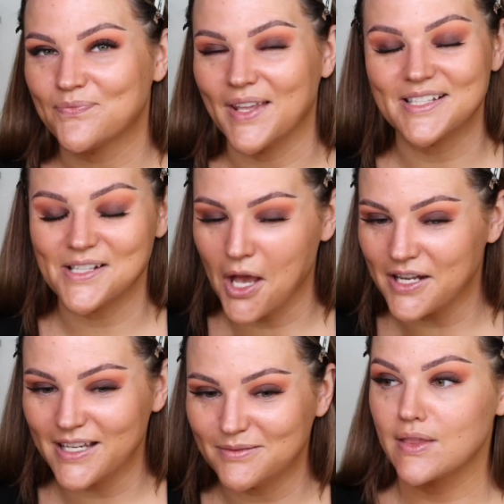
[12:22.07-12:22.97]
It's not
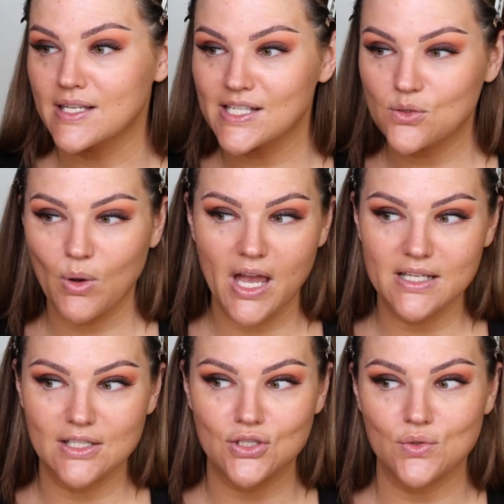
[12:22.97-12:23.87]
it. This is why I
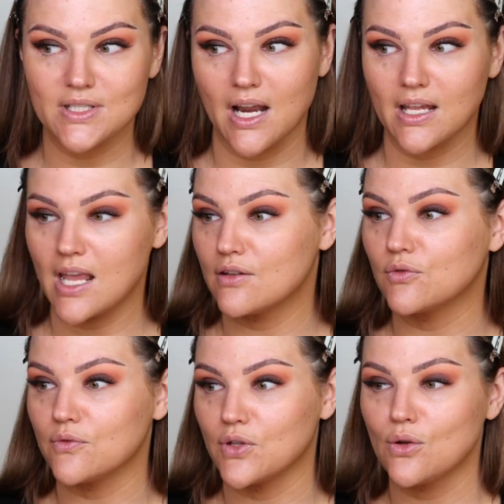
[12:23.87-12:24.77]
didn't do a dedicated
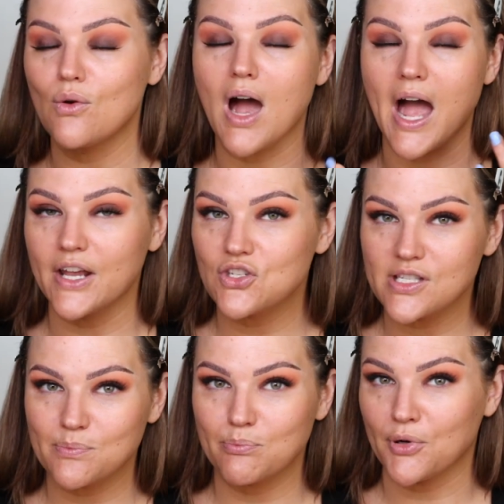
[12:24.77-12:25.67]
review. I
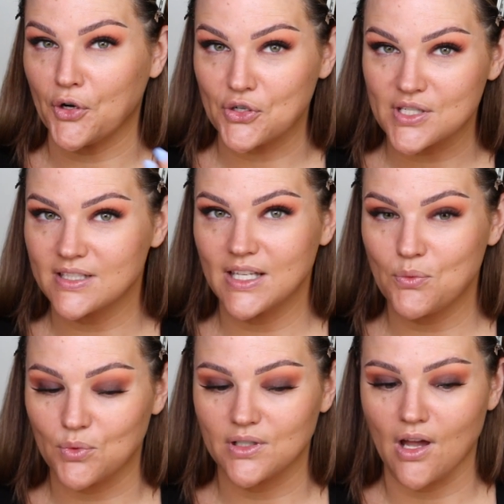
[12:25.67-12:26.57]
just personally
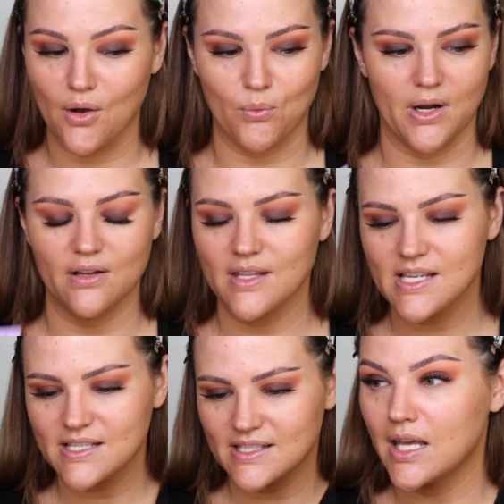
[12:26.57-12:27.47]
would not wear
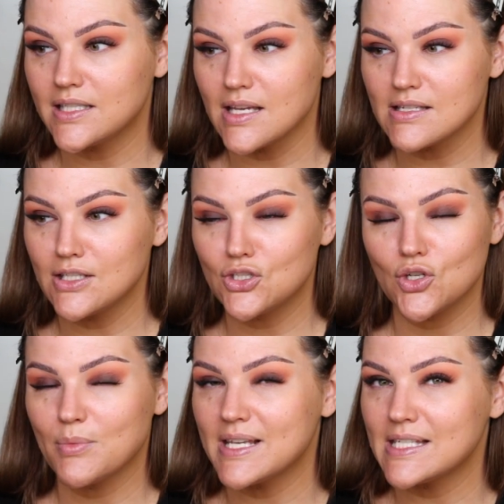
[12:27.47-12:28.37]
this. It doesn't
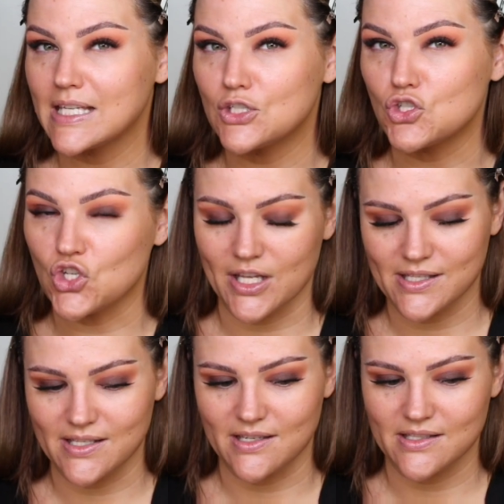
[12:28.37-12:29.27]
do my skin
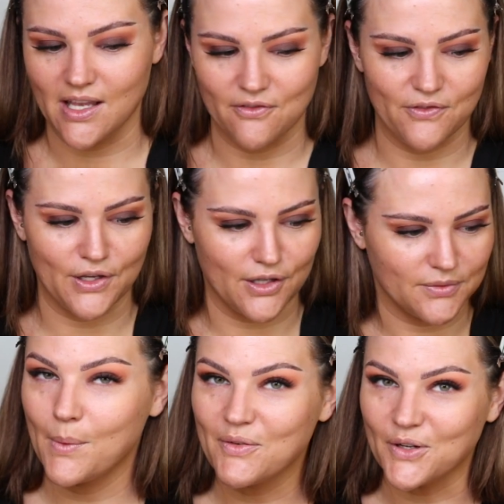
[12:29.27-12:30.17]
justice, I feel.
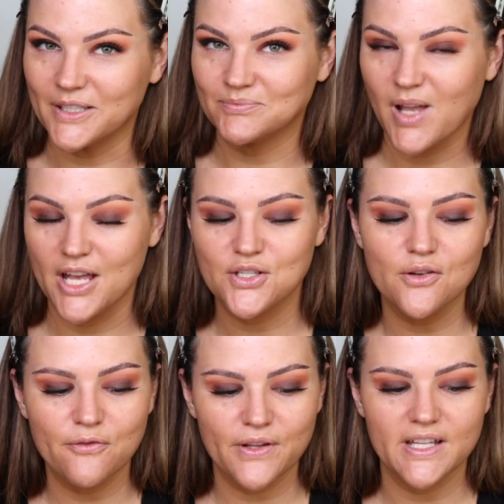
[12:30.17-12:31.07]
However, I
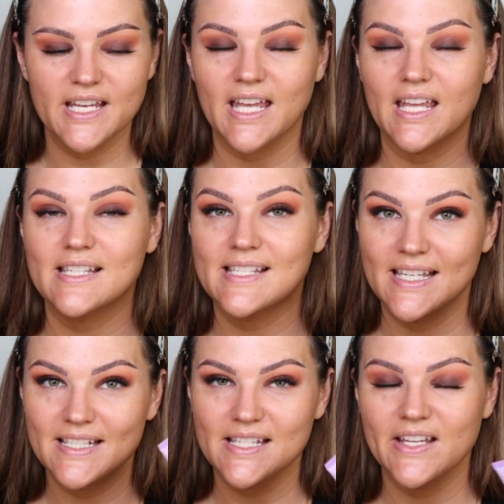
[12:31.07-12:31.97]
do feel like
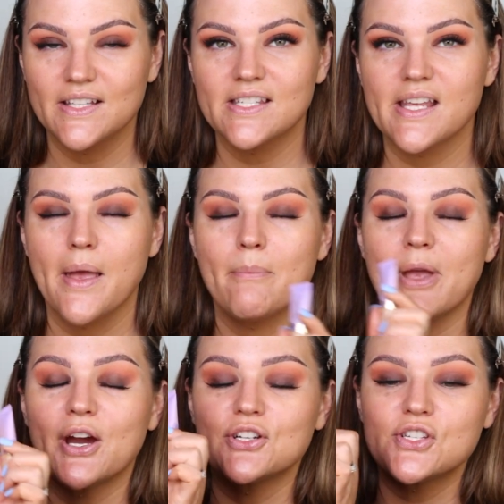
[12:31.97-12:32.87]
skin tints
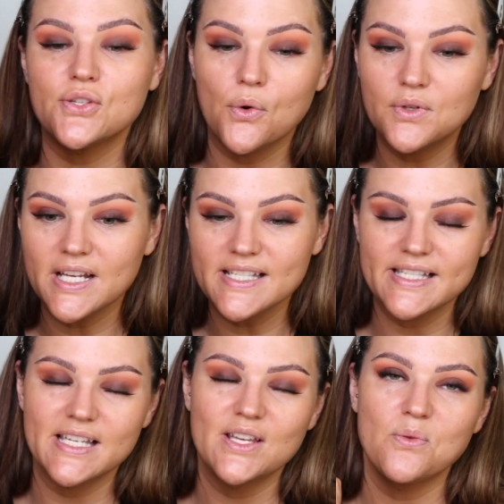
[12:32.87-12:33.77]
pair so
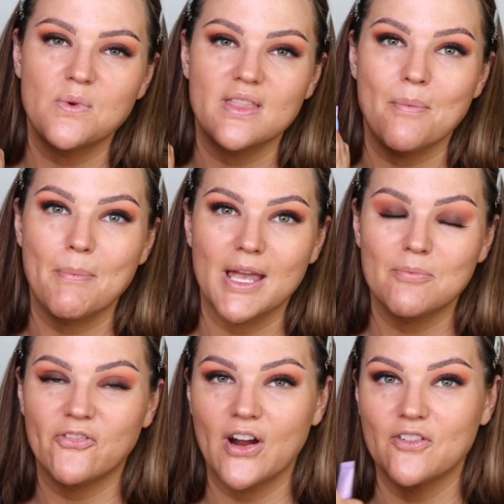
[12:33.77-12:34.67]
nicely with
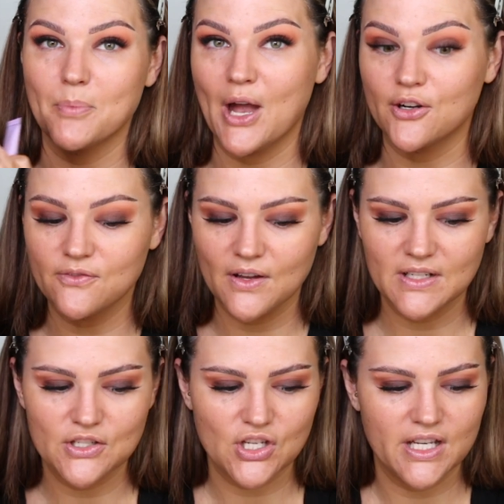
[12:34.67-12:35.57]
Makeup Forever Powder
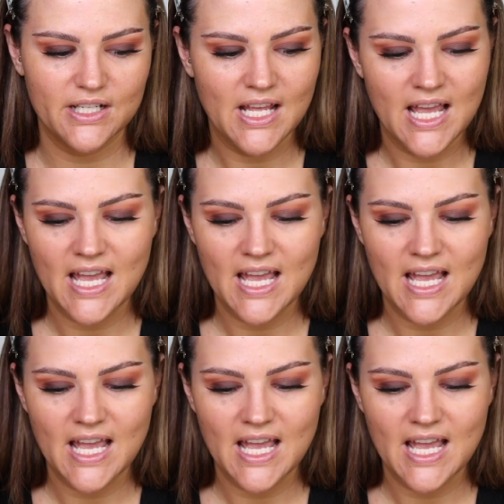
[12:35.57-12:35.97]
Foundation.